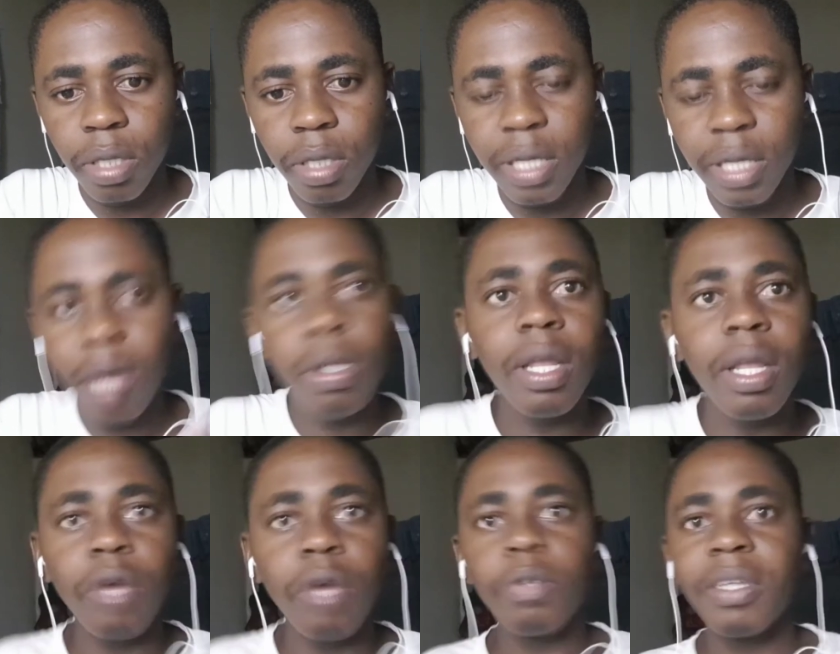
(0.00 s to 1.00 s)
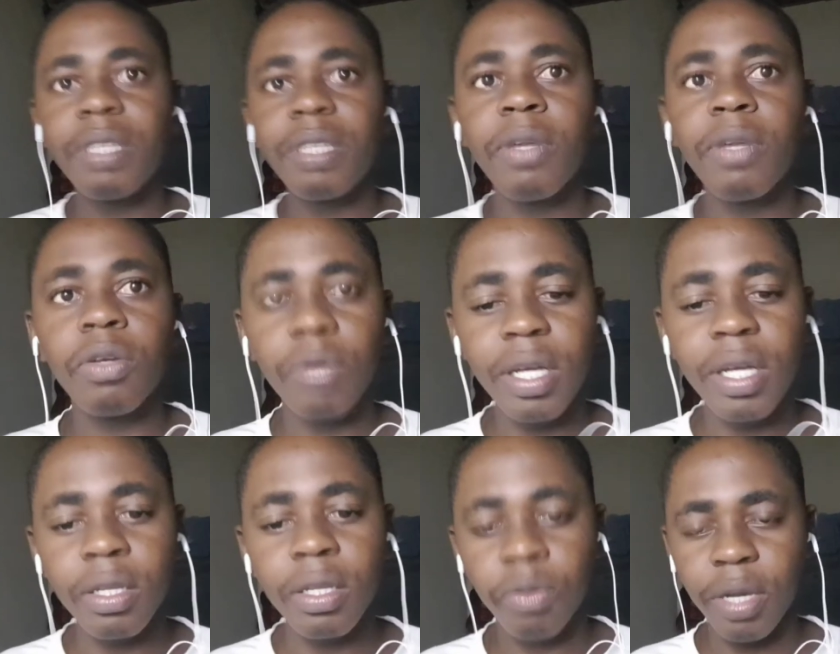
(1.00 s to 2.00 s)
It's not only language participating
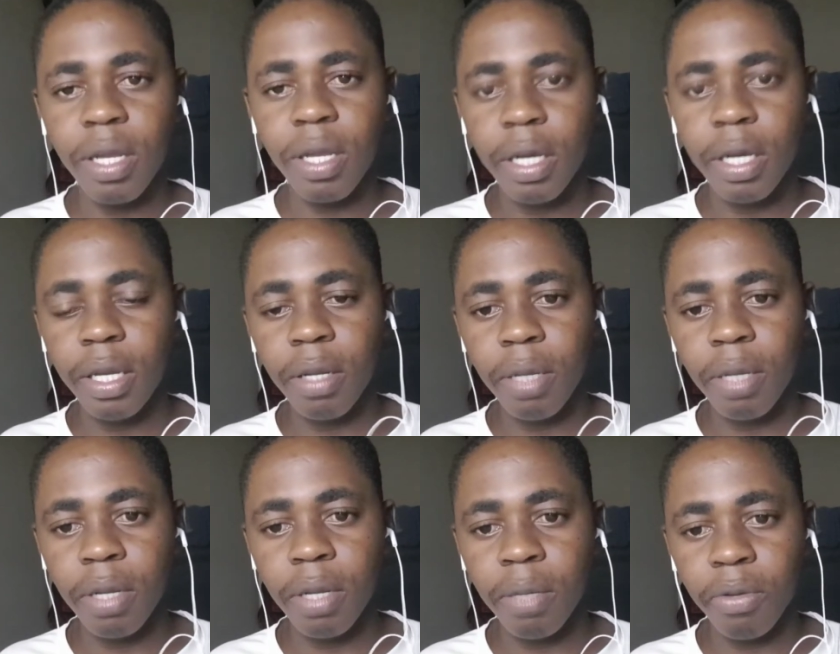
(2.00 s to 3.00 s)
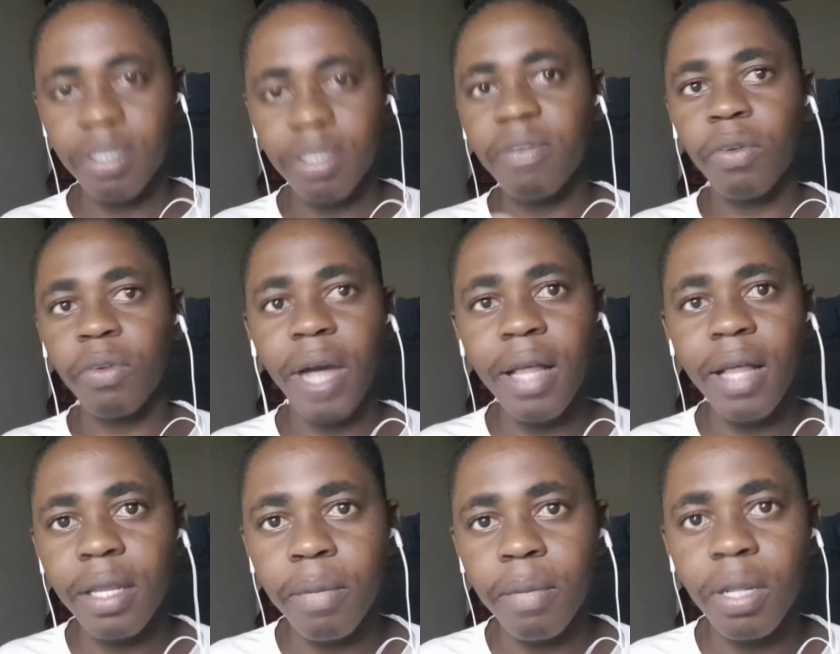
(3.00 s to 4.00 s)
in perceiving
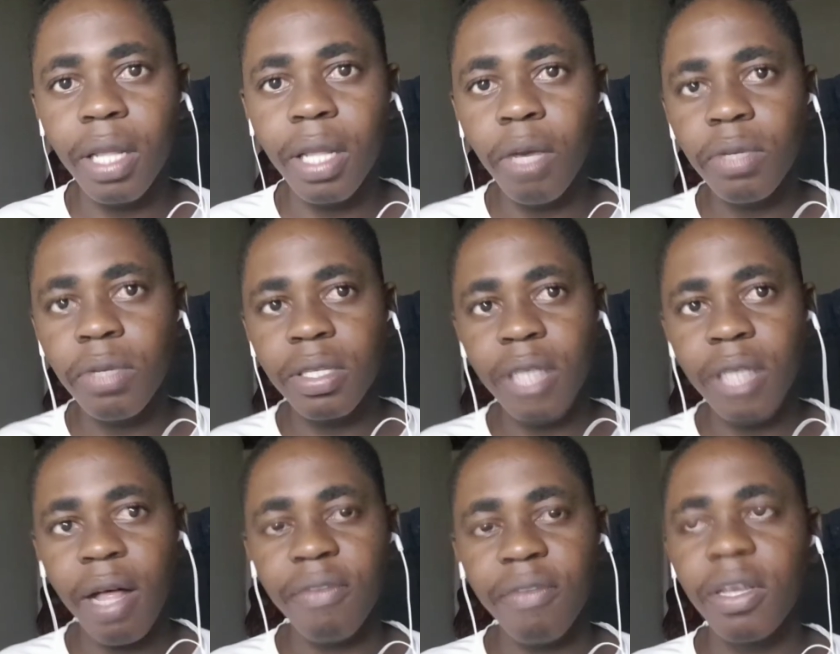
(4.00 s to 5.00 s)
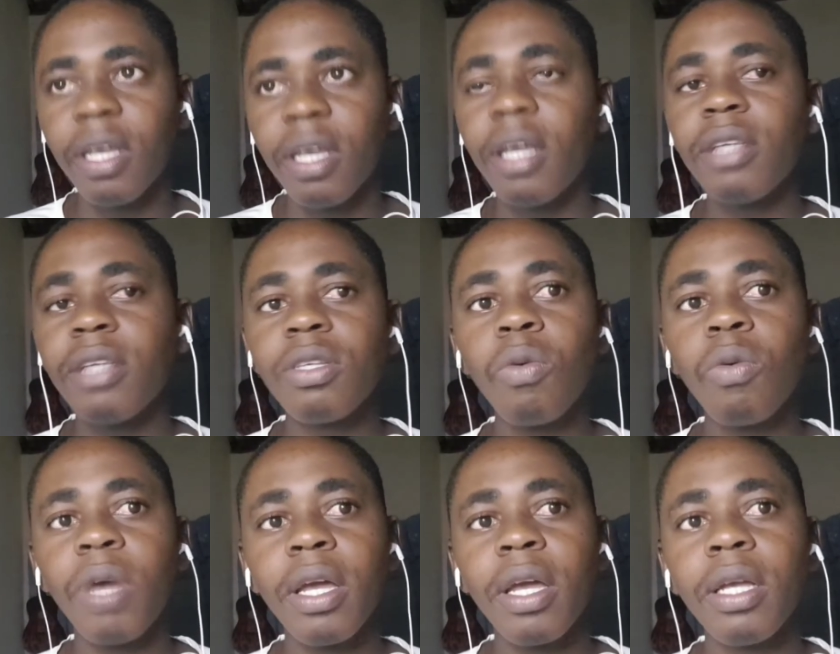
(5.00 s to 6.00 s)
reality, but language itself is a
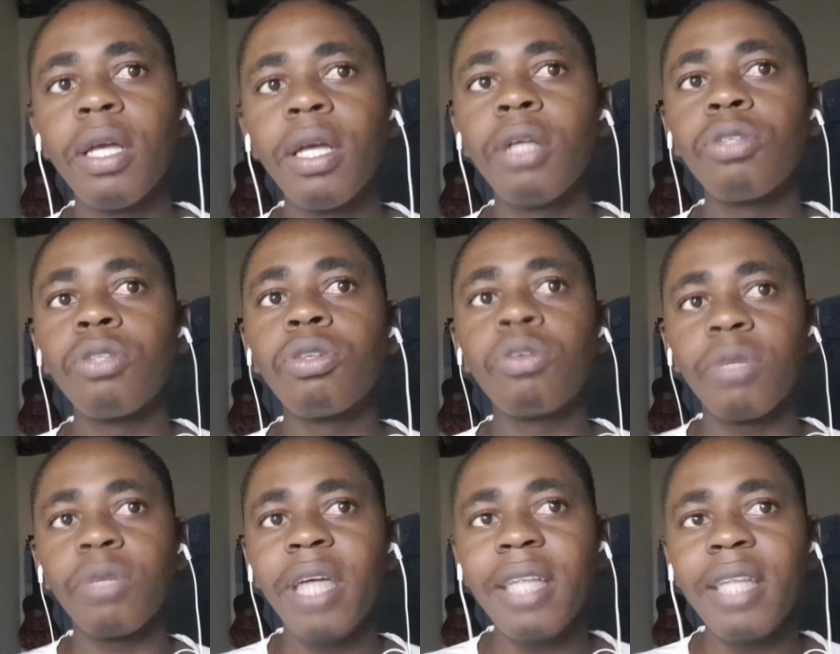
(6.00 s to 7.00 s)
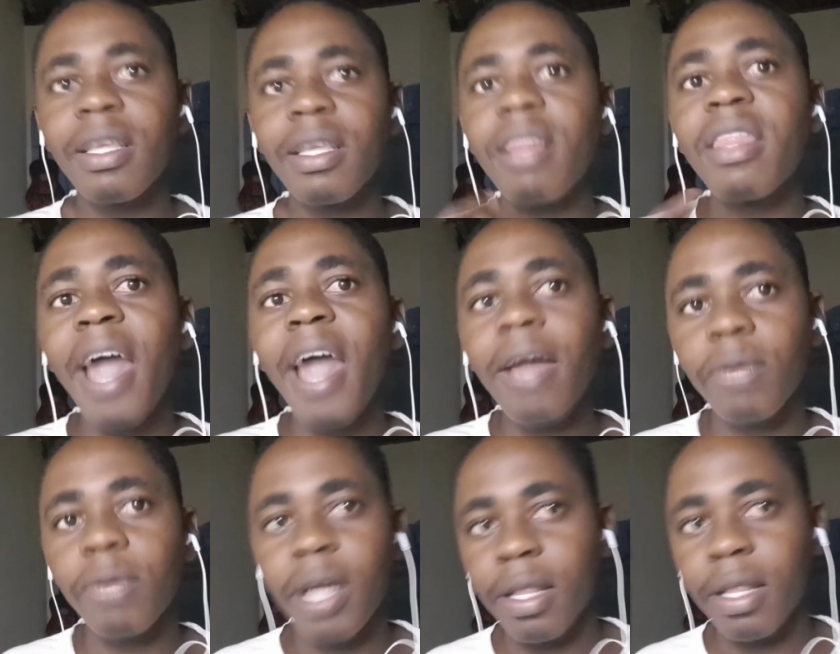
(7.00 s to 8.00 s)
way to create that
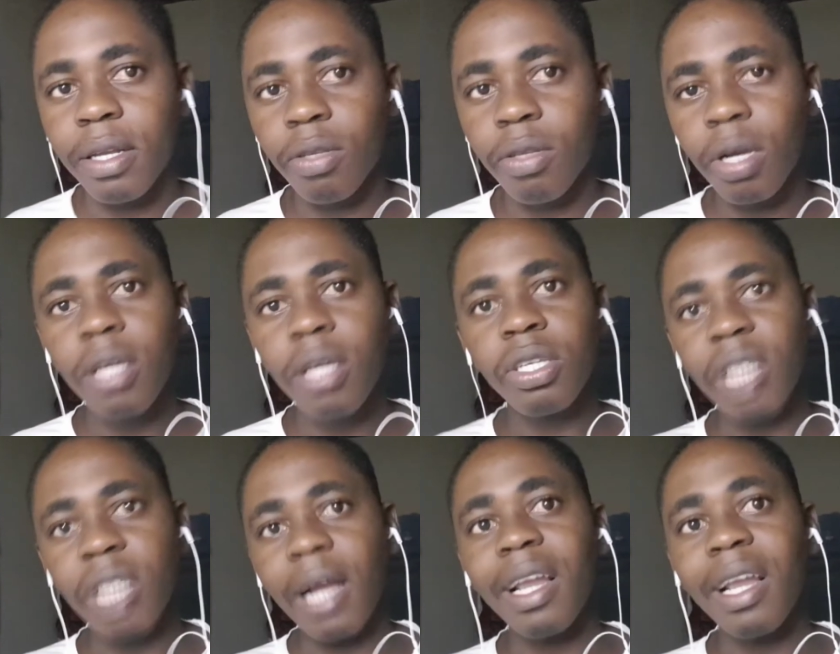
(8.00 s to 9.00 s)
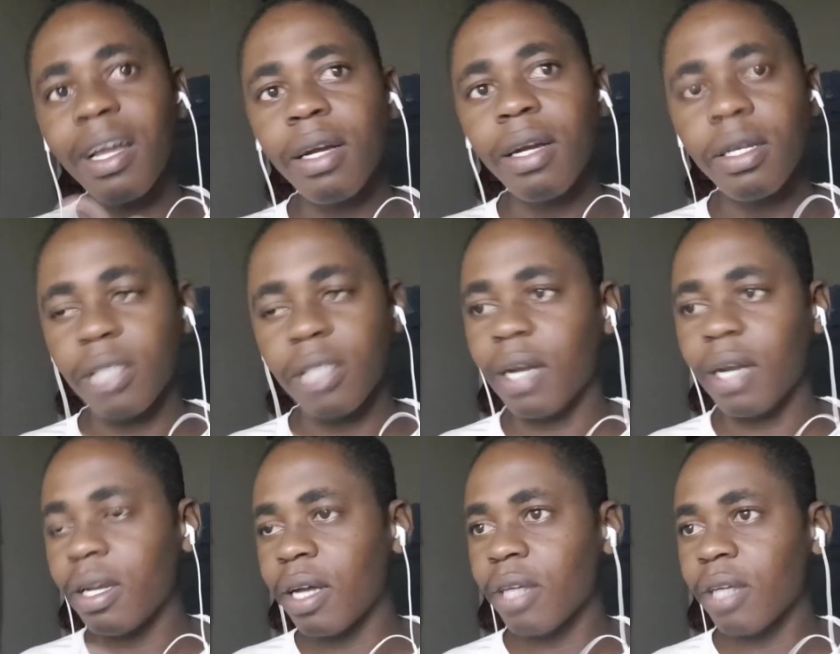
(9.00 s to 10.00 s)
reality. Donc, chaque langue, chaque
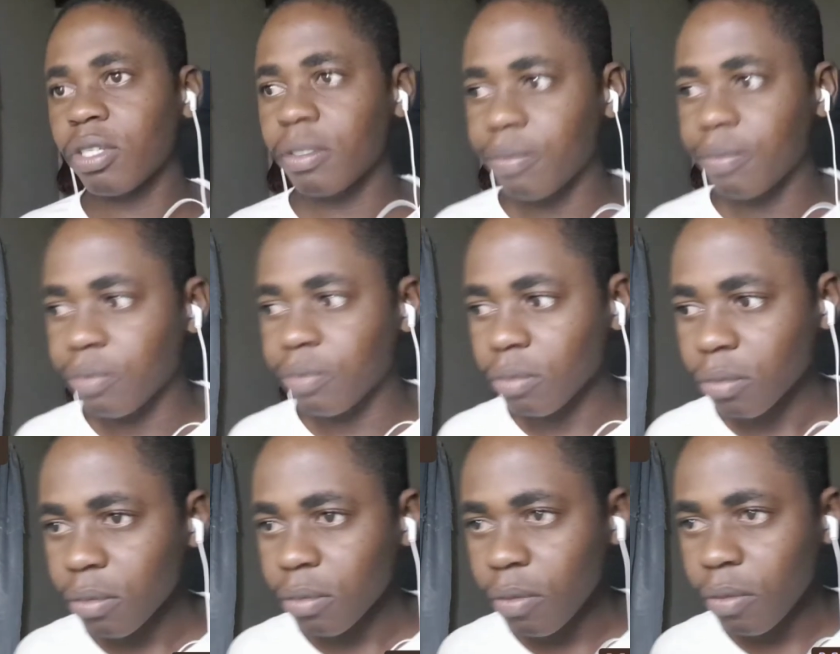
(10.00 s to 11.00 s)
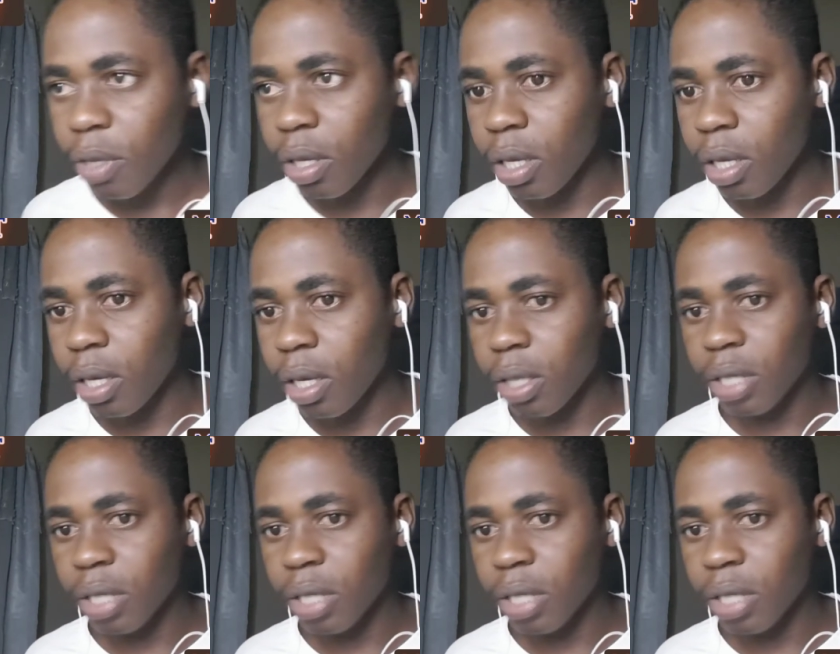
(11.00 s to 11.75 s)
langage et chaque